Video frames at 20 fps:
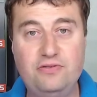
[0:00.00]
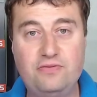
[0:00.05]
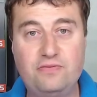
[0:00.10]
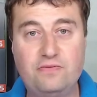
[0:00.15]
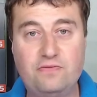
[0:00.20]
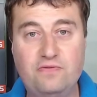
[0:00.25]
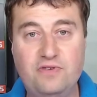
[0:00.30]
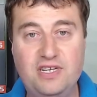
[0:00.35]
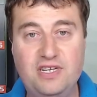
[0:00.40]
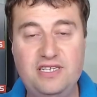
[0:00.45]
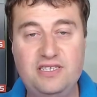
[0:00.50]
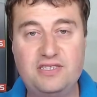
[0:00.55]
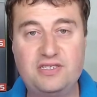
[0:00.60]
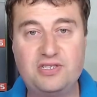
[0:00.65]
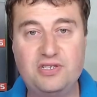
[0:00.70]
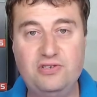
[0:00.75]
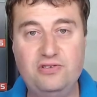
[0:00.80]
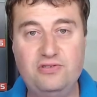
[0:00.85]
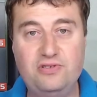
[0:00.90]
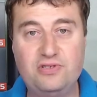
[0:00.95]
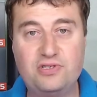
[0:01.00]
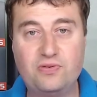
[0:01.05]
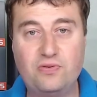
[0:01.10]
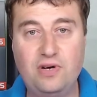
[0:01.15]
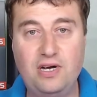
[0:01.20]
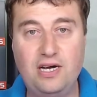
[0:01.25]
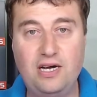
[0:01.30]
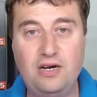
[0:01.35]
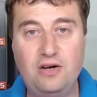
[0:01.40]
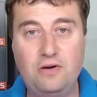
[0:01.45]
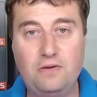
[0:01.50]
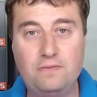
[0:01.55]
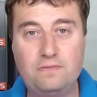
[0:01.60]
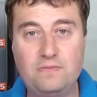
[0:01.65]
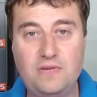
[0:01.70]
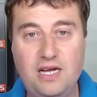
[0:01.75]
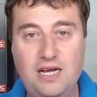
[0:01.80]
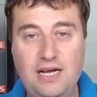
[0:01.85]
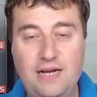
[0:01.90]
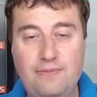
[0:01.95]
release soon as well,
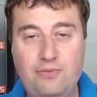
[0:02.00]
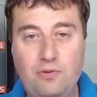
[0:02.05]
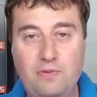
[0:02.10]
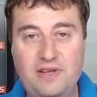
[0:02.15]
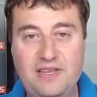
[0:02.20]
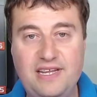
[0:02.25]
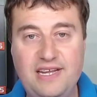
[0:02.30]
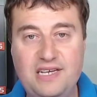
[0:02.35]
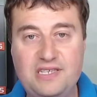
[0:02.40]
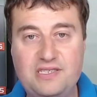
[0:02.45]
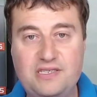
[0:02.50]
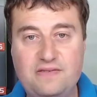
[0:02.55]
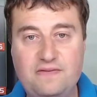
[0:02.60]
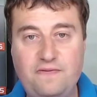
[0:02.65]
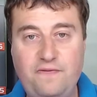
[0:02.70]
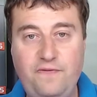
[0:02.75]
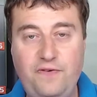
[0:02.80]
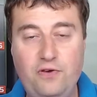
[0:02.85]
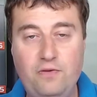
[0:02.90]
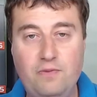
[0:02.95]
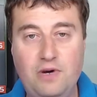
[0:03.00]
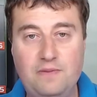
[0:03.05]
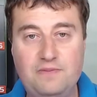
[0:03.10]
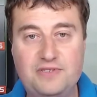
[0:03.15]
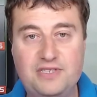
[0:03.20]
probably in the next few months.